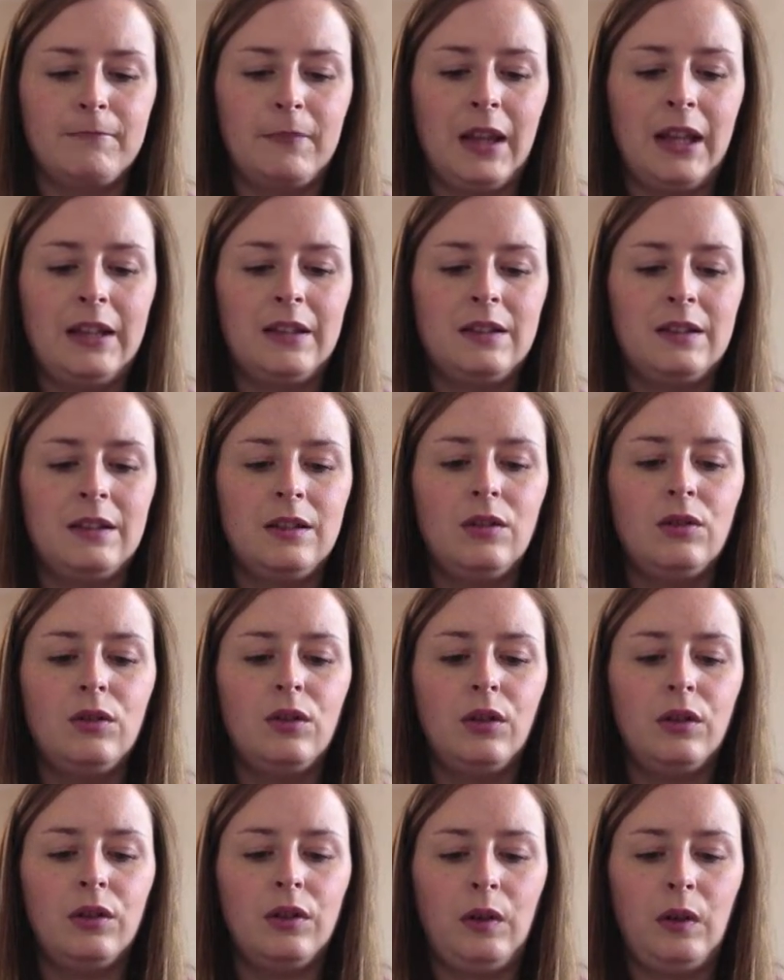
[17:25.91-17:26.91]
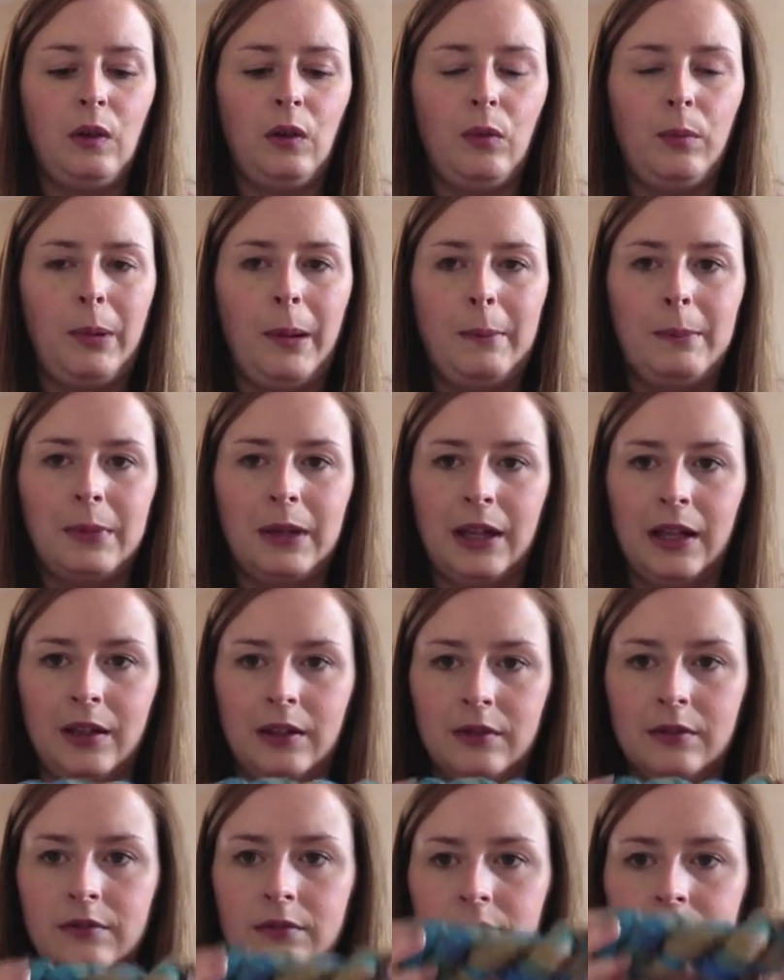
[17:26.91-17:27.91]
it's still got a sort of
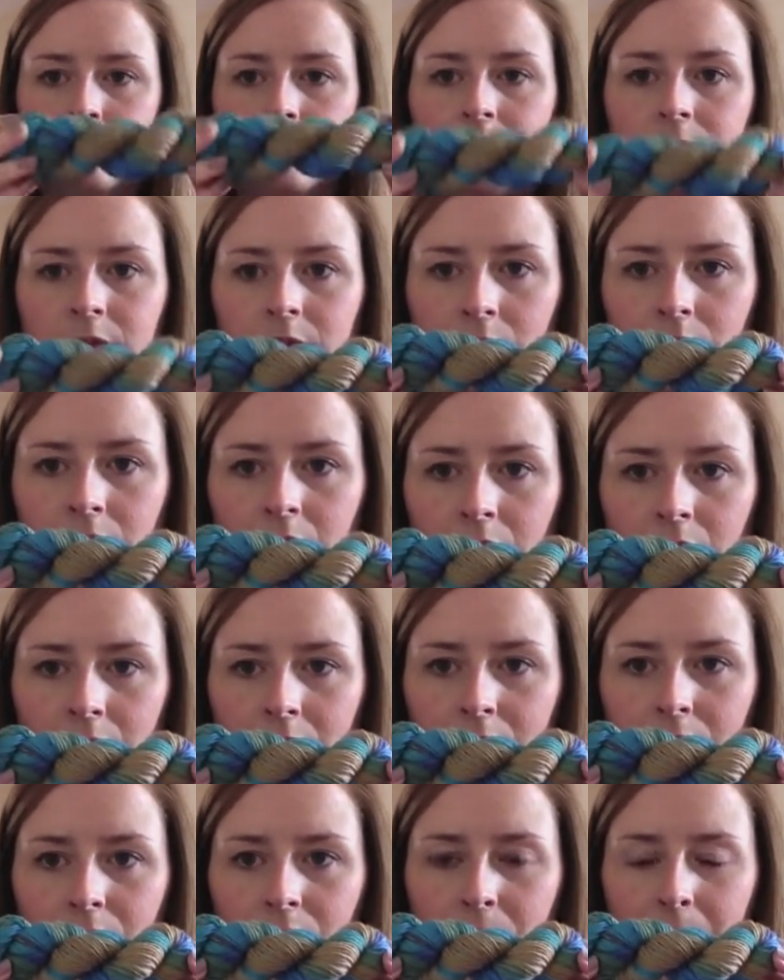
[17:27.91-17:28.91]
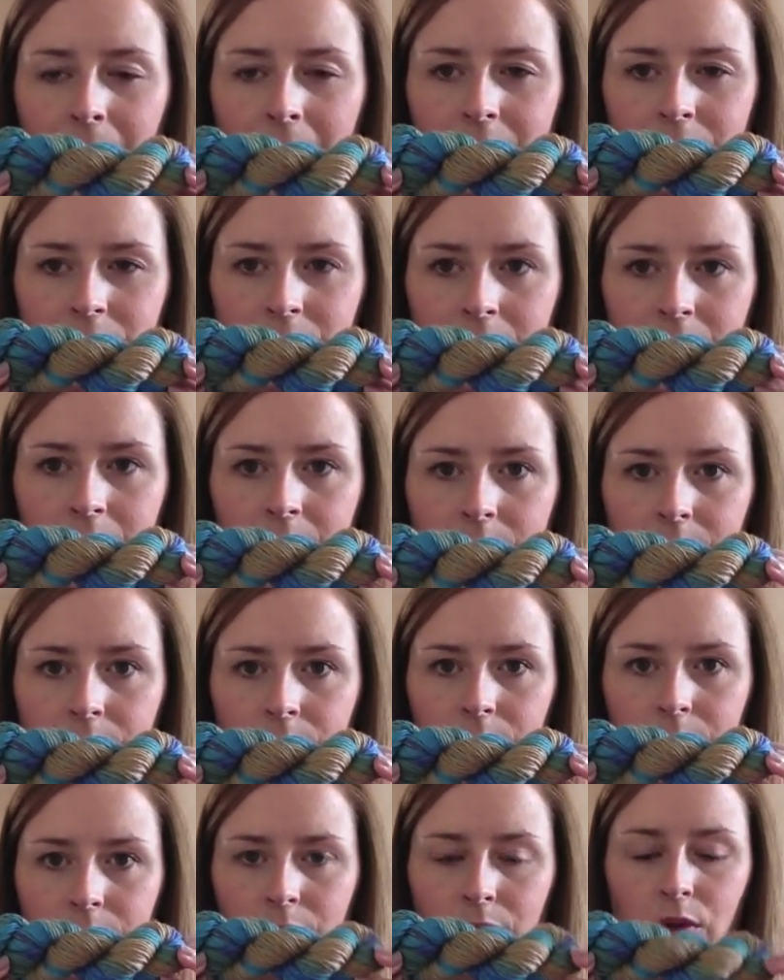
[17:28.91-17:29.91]
pumpkin colour about it,
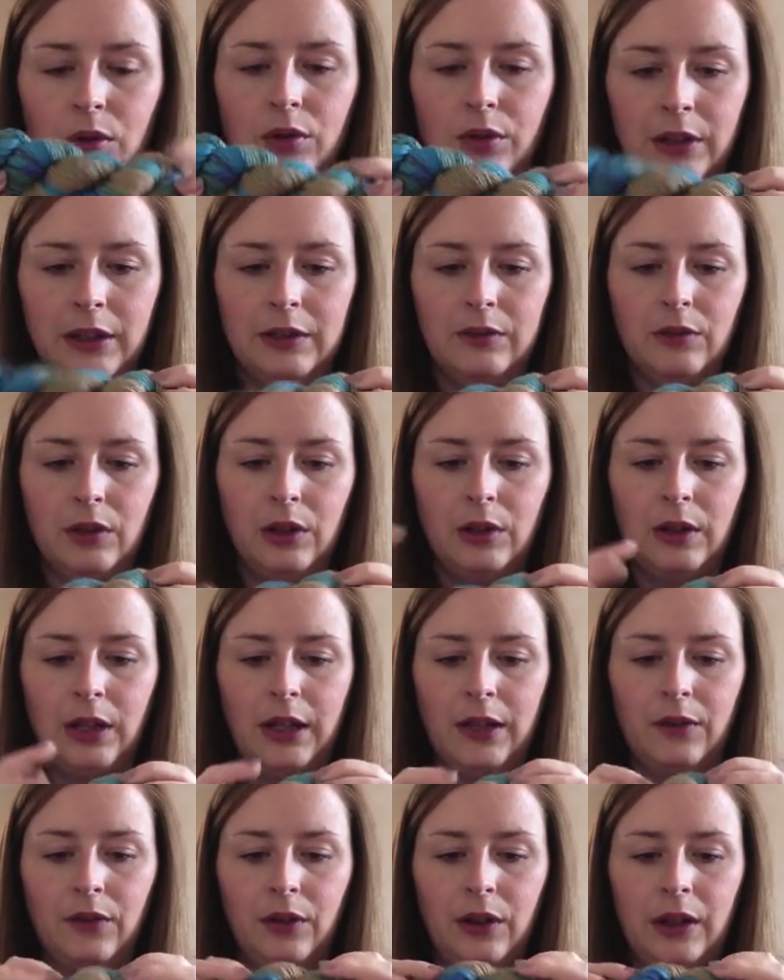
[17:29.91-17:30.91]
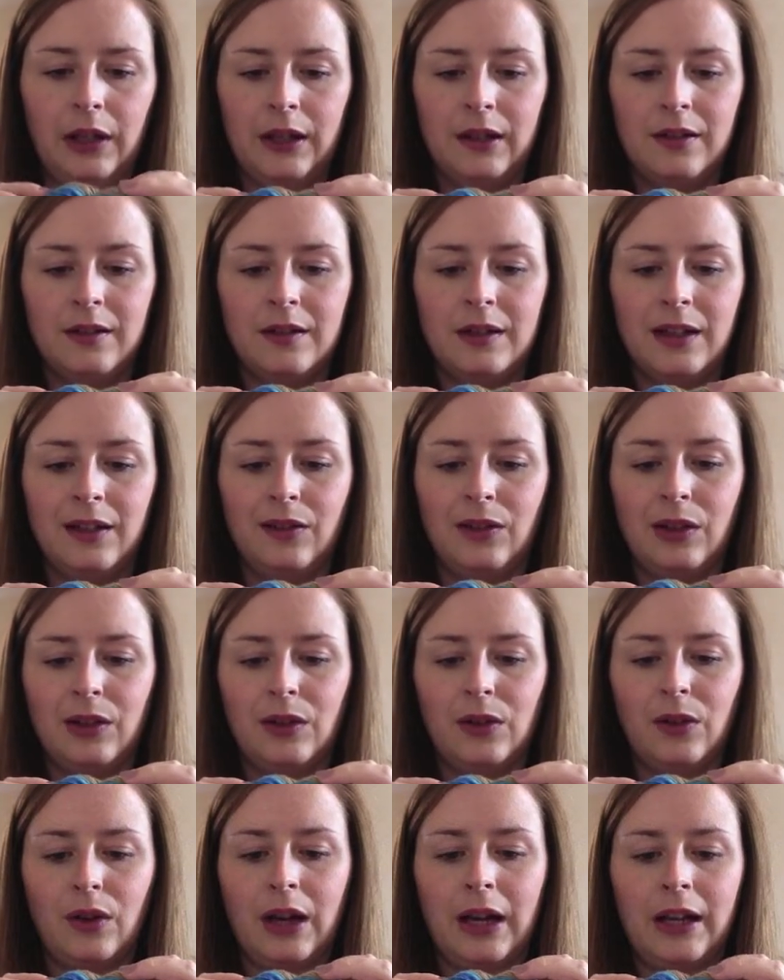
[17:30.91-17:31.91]
more in real life than I can see on the
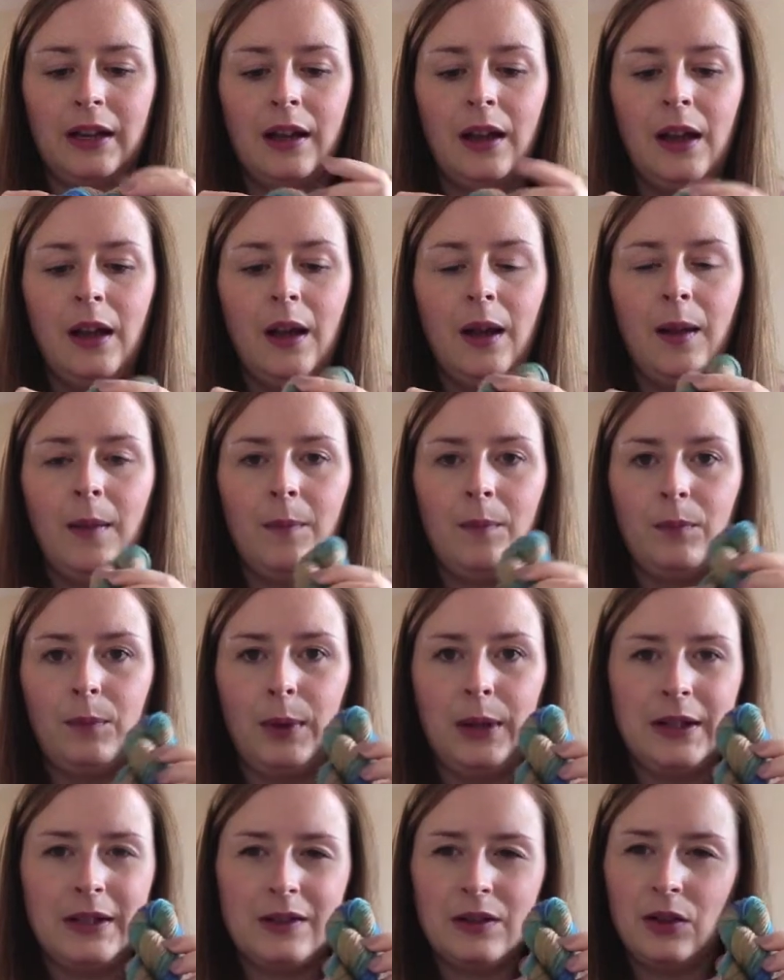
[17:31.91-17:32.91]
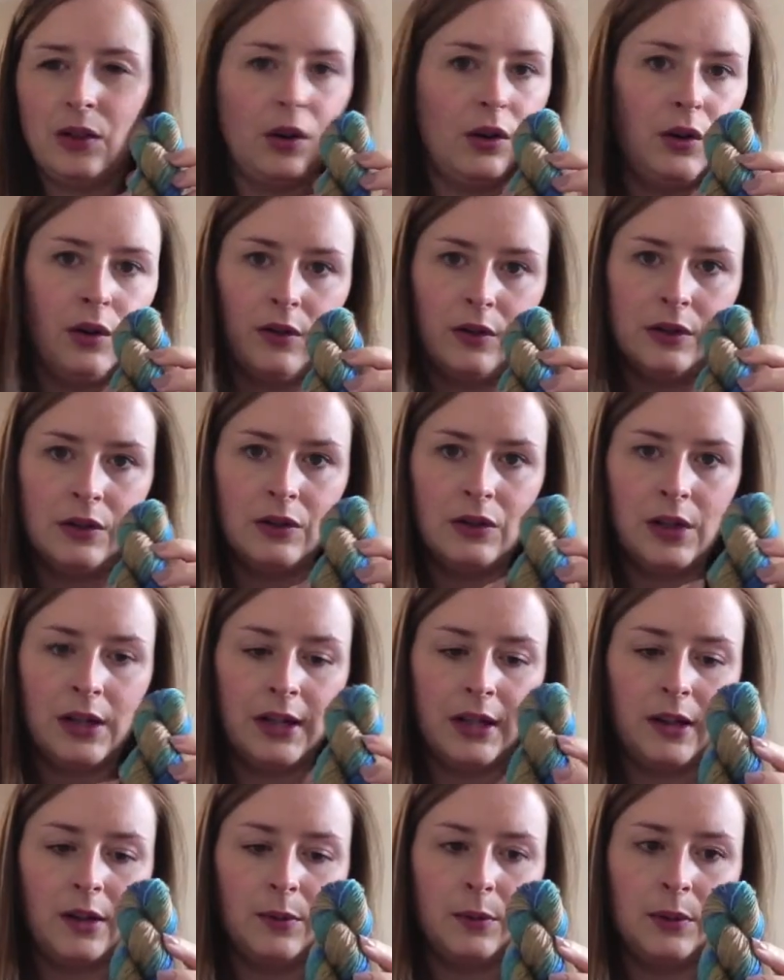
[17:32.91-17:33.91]
screen, but it's not orange
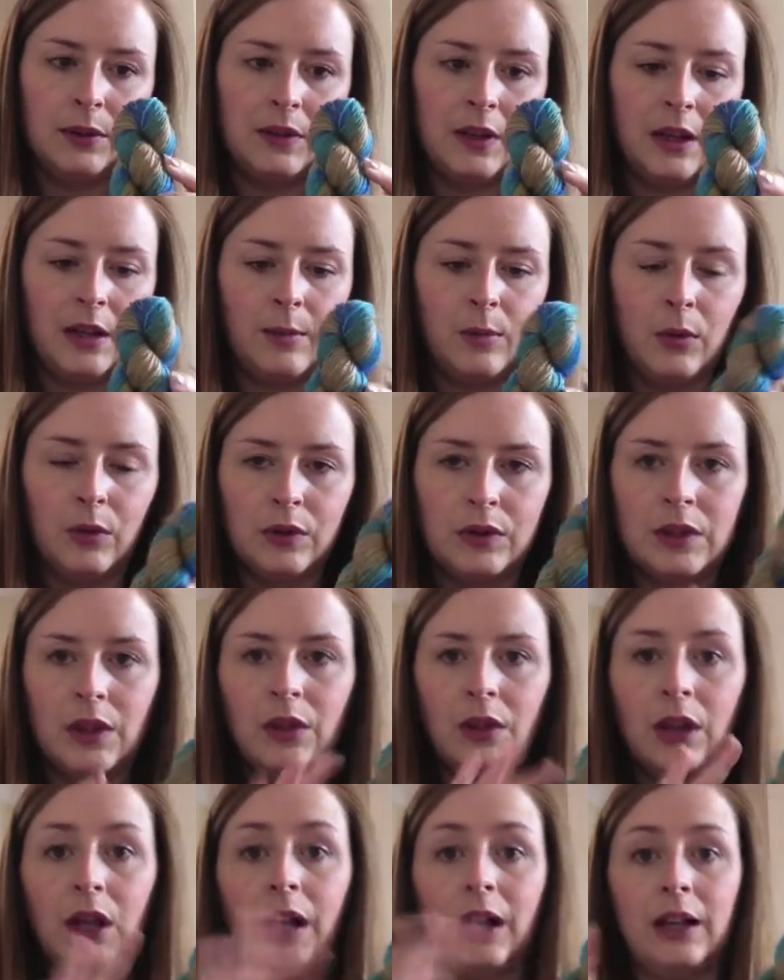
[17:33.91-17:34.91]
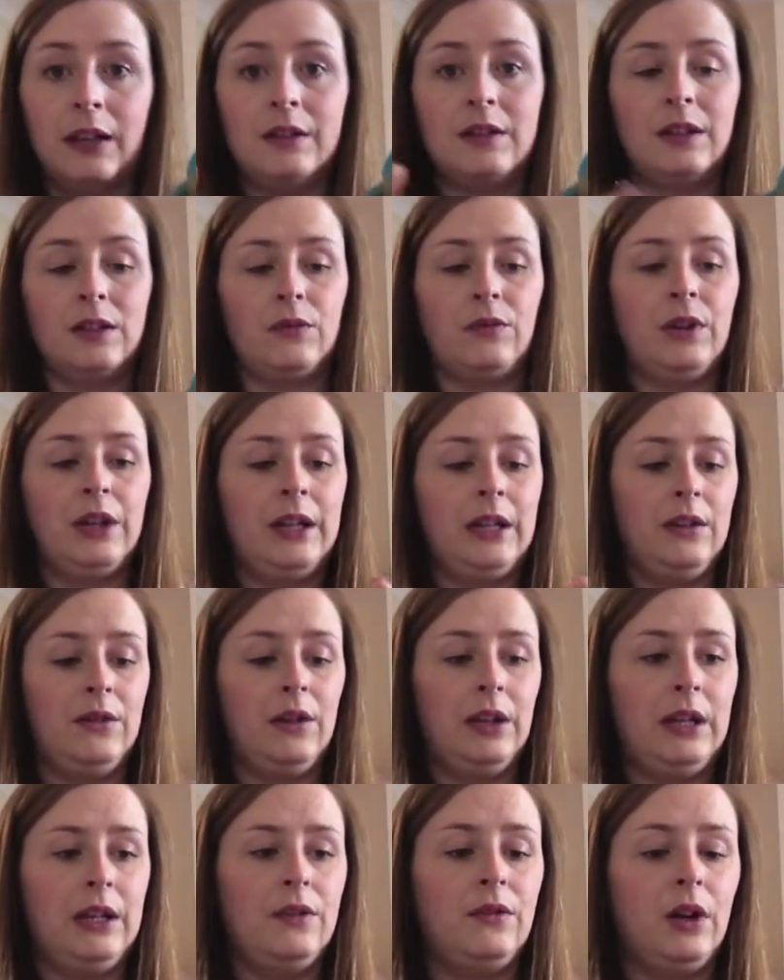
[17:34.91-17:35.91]
like it was anymore, so the colour did really,
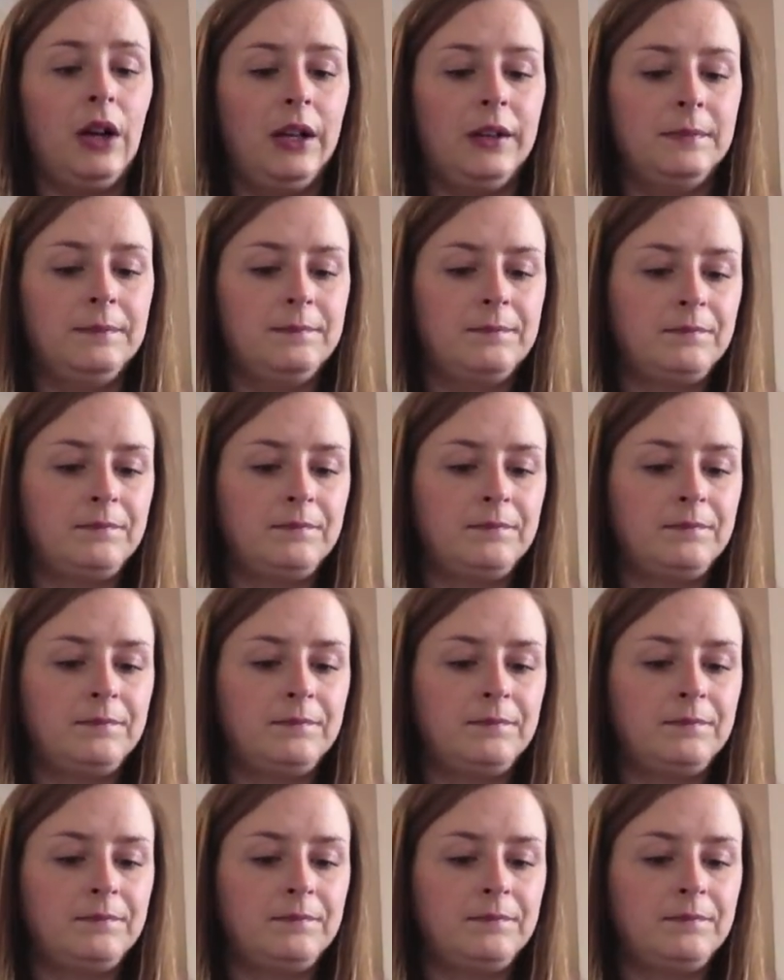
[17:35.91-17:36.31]
really run.